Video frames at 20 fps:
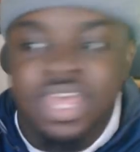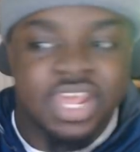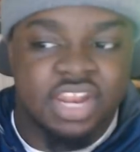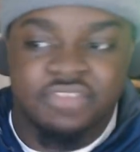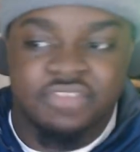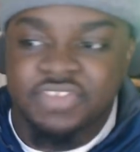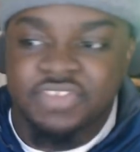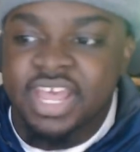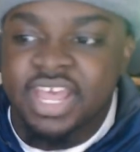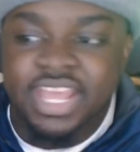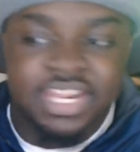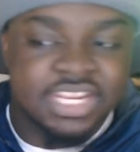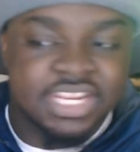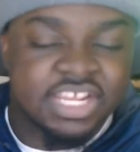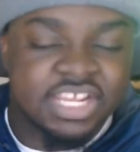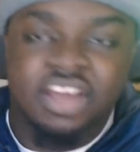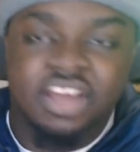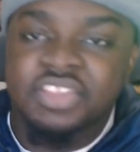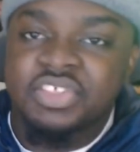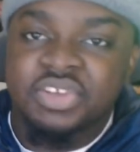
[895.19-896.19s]
And if you got
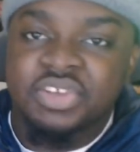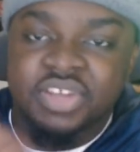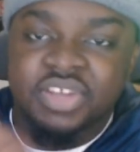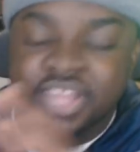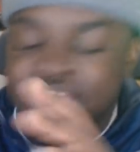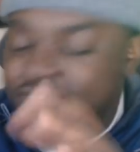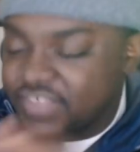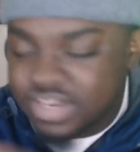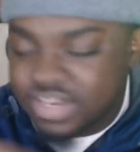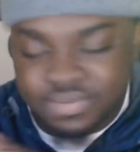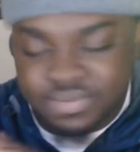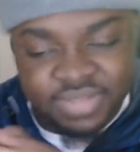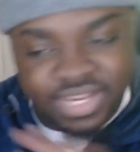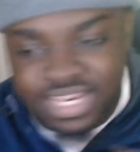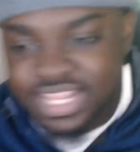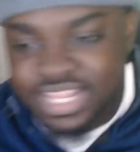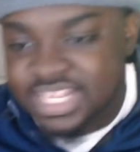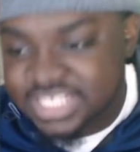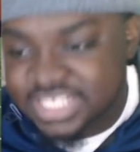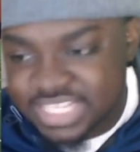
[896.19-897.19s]
any other, if
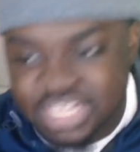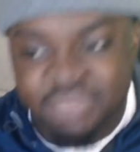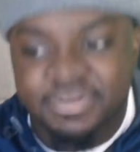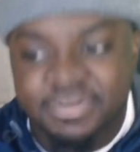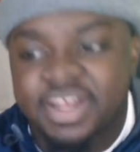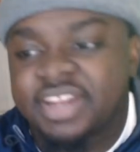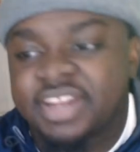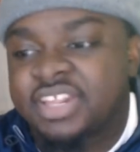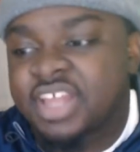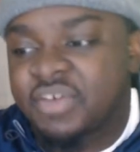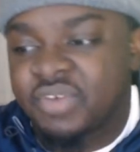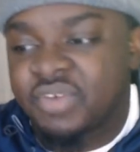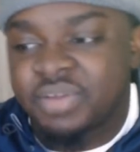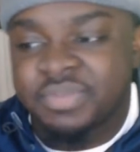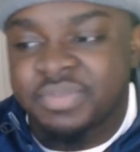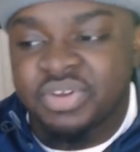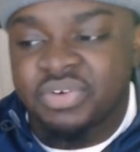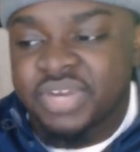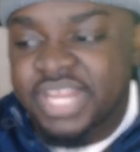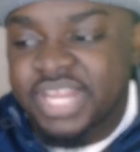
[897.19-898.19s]
anybody has anybody y'all want
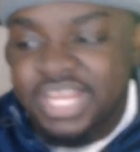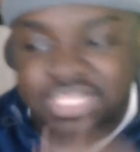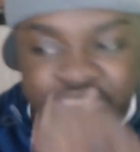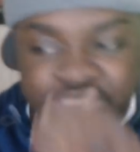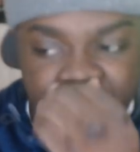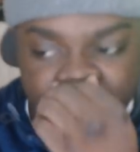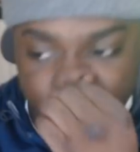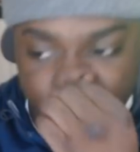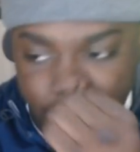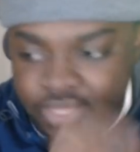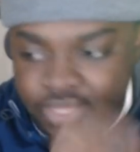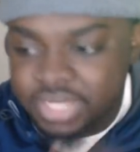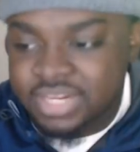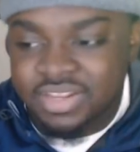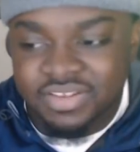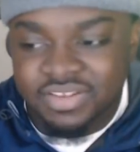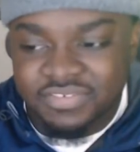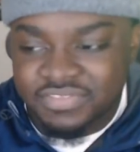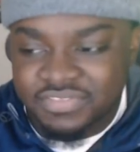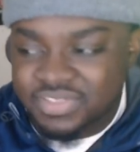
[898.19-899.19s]
me to react to,
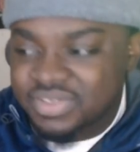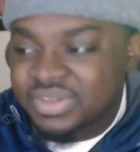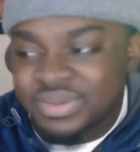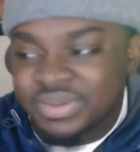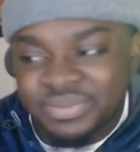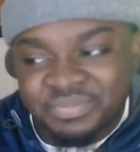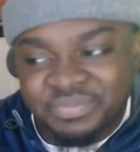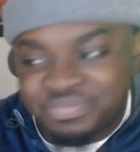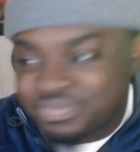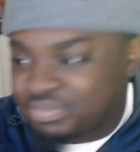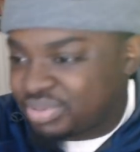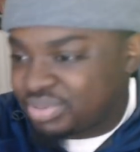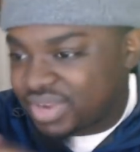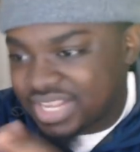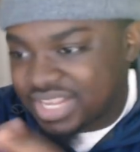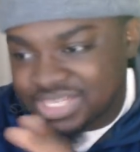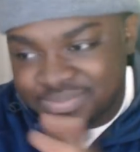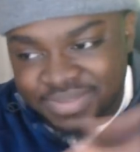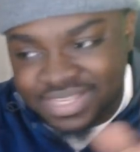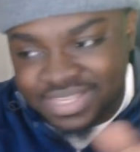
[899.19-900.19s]
any of the
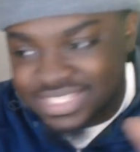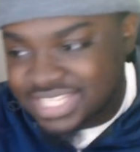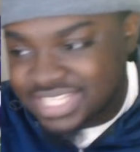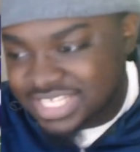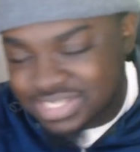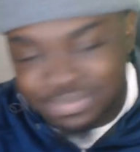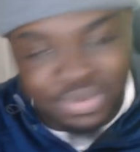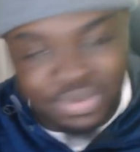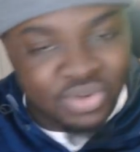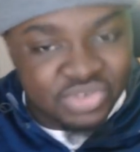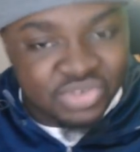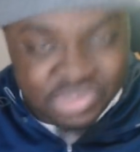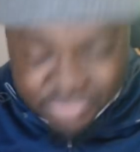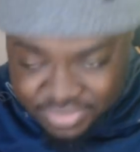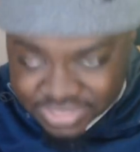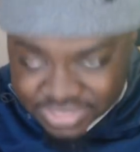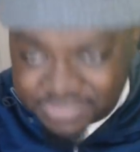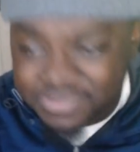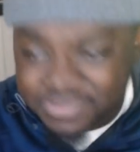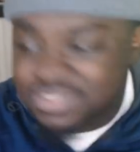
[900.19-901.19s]
prospects that
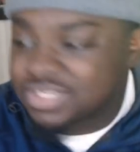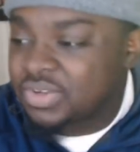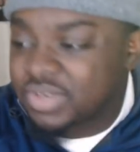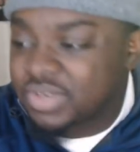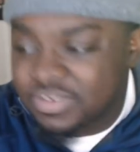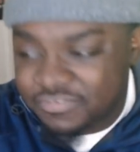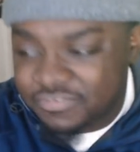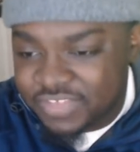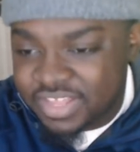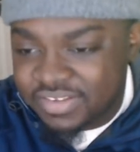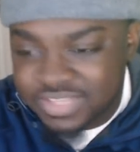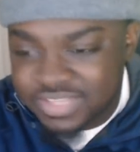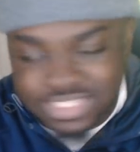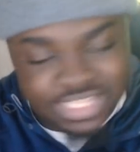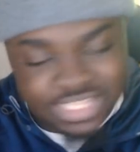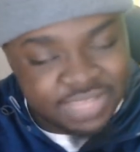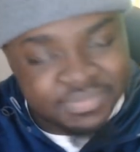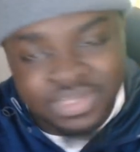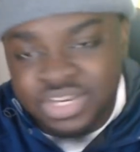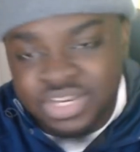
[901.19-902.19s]
supposedly supposed to go to the Falcons,
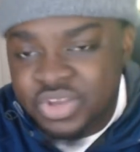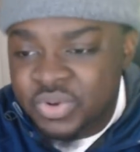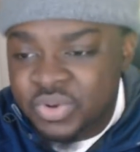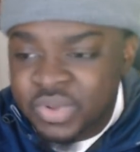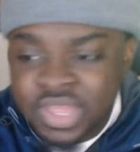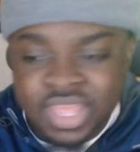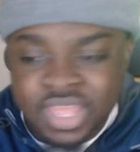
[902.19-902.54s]
let me know.